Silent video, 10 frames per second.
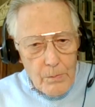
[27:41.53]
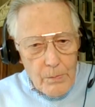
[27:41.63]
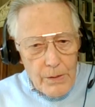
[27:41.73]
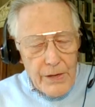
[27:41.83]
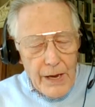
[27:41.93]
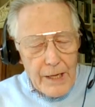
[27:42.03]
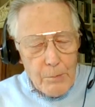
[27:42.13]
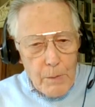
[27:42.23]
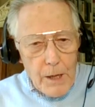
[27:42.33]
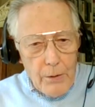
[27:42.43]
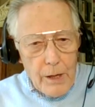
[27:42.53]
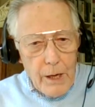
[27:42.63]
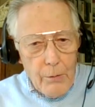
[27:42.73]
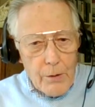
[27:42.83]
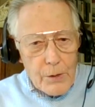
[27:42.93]
nightmare
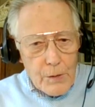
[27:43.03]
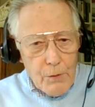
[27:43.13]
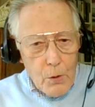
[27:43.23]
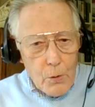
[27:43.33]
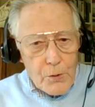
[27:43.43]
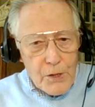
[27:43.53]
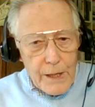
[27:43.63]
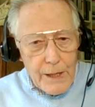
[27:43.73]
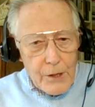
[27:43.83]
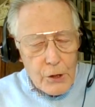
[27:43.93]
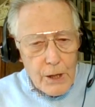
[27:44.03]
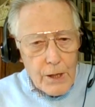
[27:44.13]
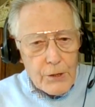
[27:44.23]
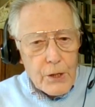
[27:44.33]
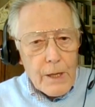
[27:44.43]
occurrence of a horse taking
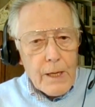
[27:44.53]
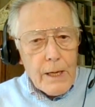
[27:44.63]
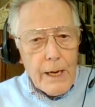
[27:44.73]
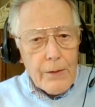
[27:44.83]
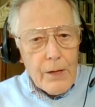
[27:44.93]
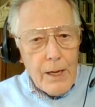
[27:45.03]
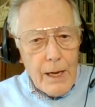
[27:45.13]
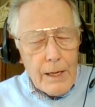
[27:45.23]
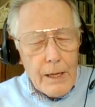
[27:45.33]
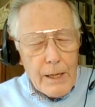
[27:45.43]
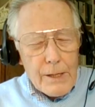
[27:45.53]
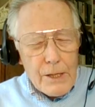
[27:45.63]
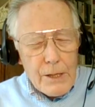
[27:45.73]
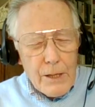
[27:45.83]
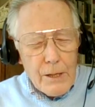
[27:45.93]
charge. And the line
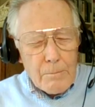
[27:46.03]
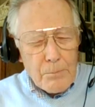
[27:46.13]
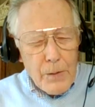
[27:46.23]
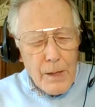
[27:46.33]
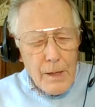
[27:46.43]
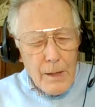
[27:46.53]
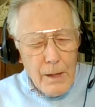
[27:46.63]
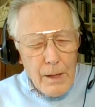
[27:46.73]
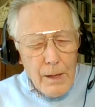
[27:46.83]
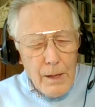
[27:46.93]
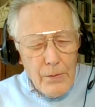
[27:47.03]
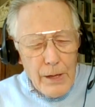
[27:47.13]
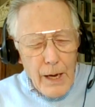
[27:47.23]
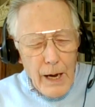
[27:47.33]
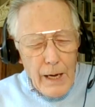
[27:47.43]
is,
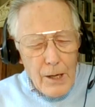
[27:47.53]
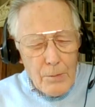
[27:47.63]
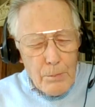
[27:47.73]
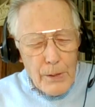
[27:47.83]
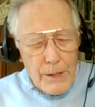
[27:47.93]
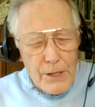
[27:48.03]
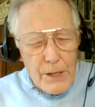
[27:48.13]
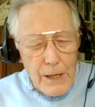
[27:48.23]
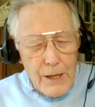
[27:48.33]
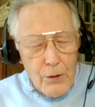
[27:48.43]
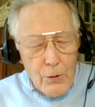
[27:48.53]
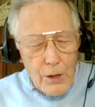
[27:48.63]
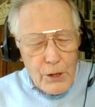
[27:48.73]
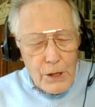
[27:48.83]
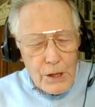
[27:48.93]
the iron bit he
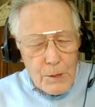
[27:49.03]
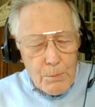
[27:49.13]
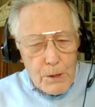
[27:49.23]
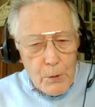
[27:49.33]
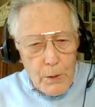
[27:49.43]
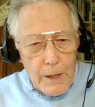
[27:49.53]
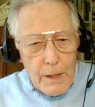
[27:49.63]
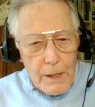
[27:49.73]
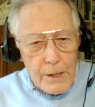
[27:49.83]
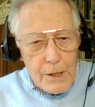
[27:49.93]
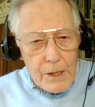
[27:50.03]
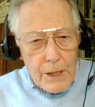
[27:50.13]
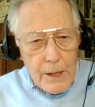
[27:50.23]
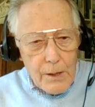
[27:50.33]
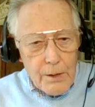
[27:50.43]
crushes between his
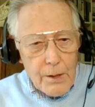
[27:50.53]
teeth,